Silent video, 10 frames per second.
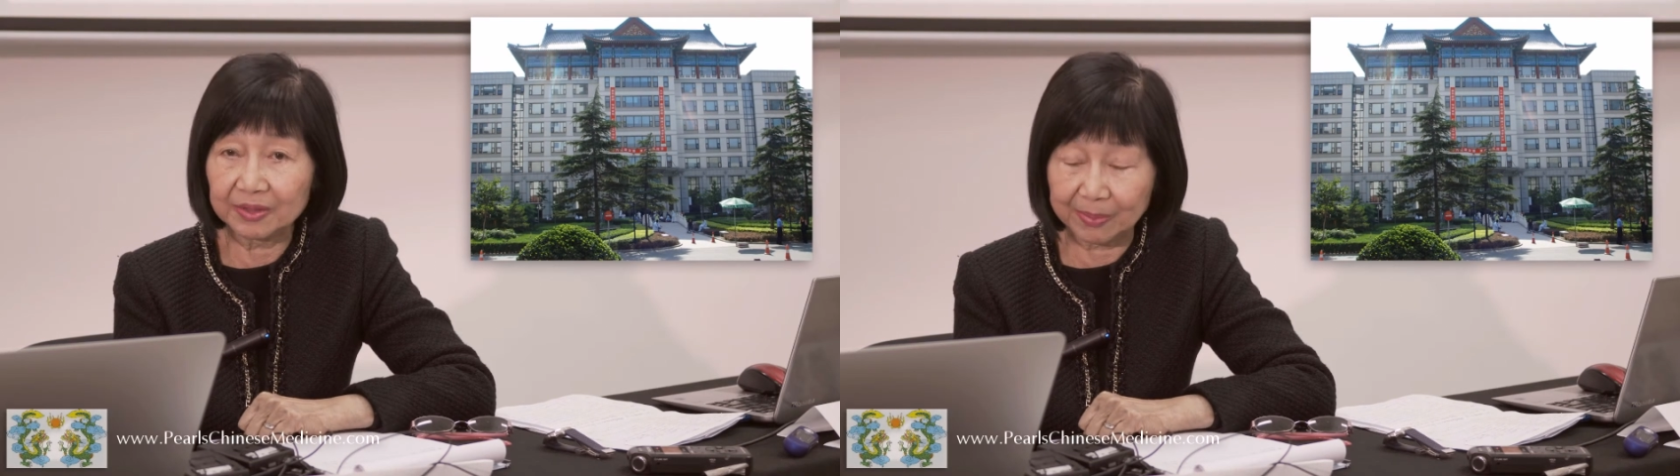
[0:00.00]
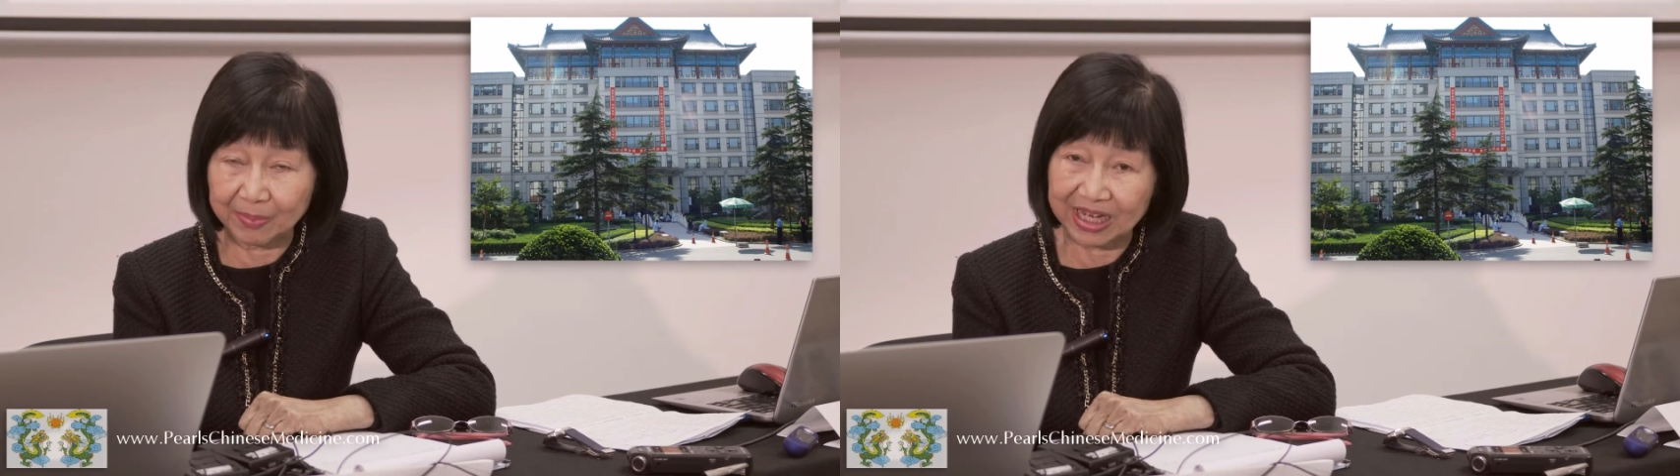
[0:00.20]

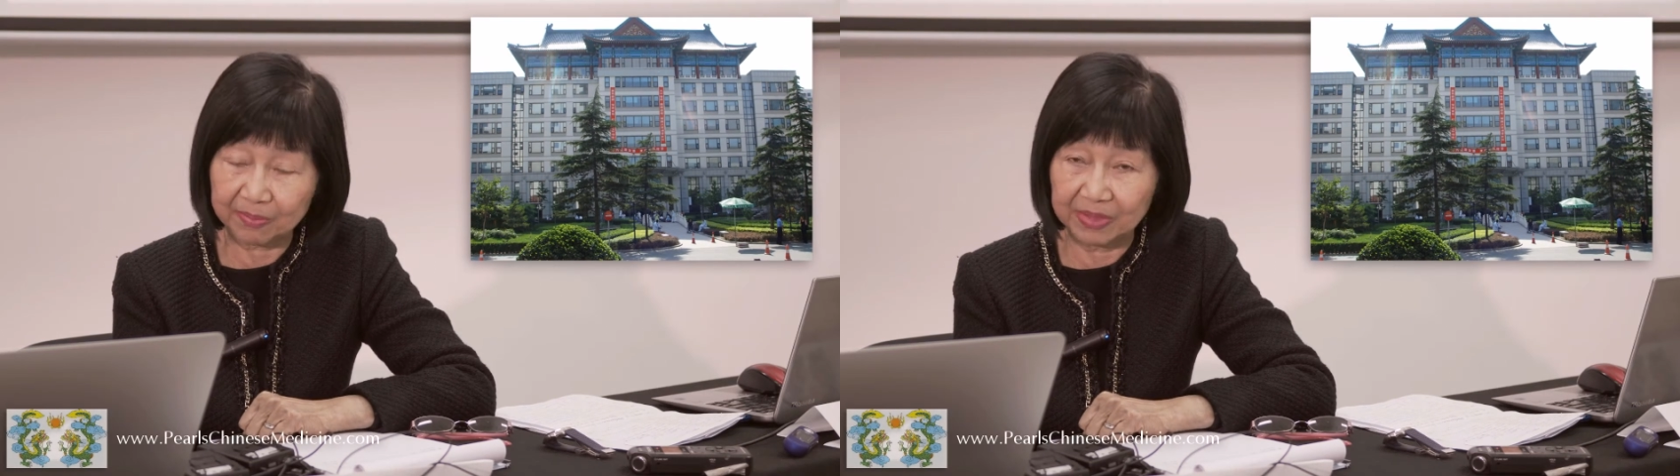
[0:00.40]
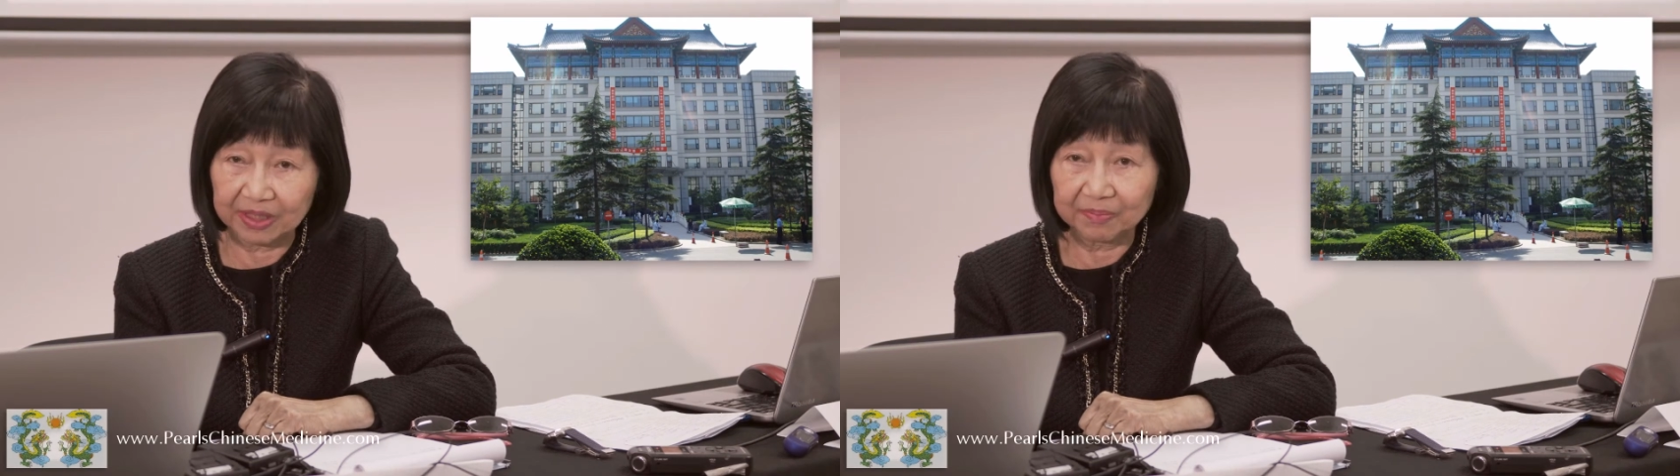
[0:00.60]

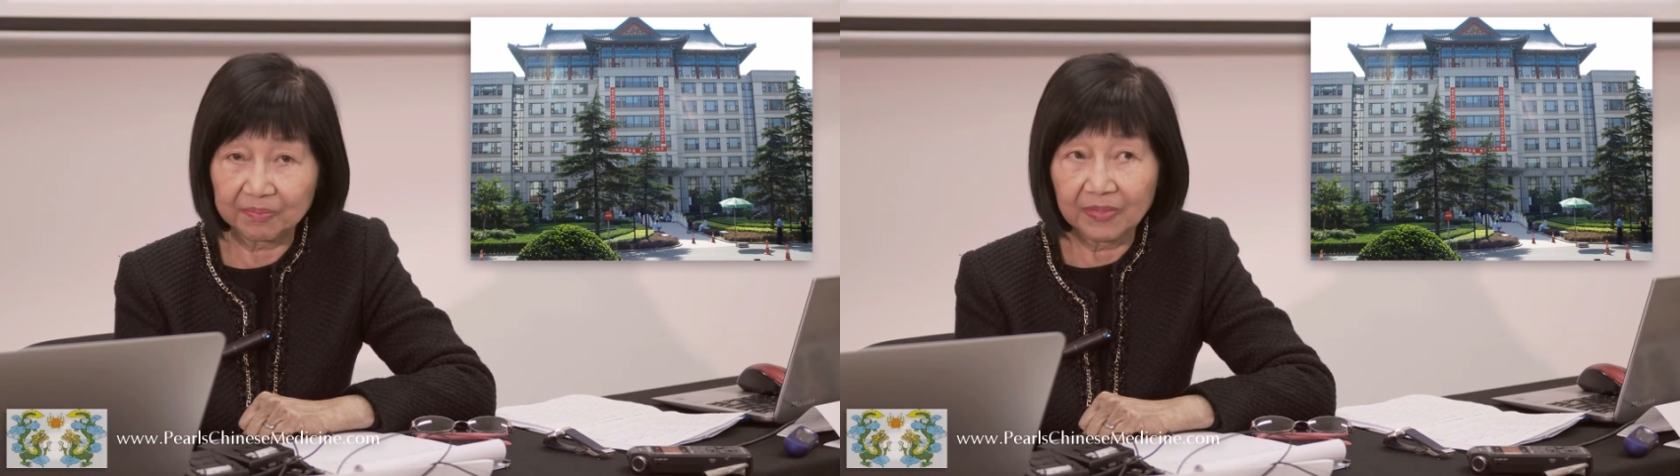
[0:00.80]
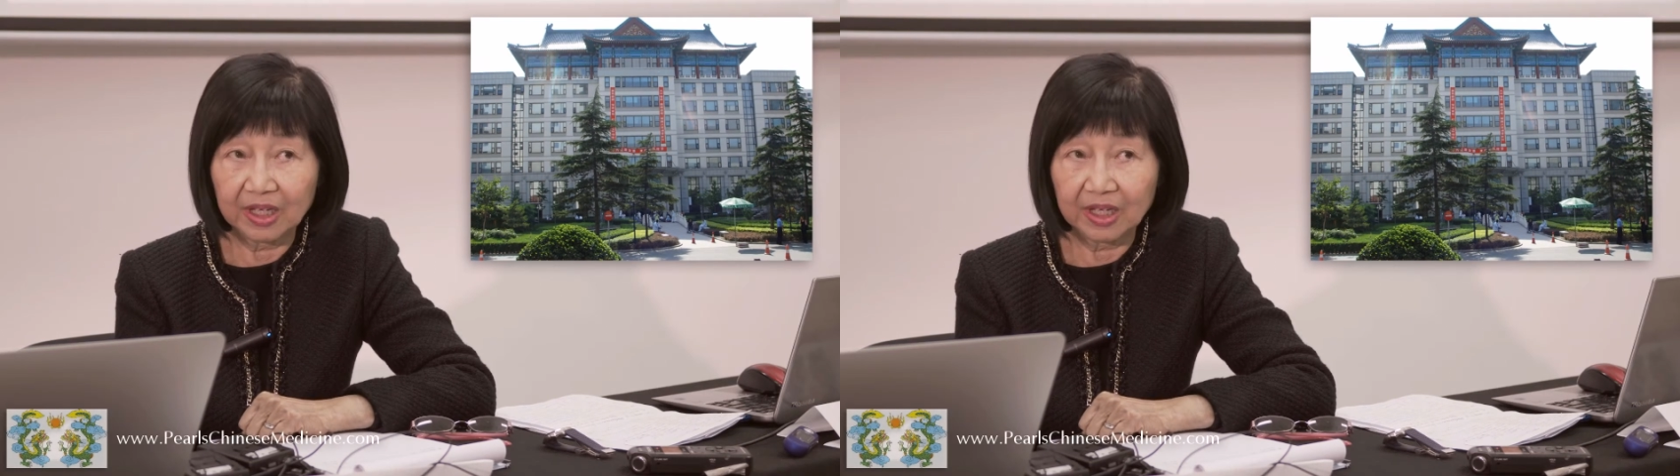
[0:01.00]
department,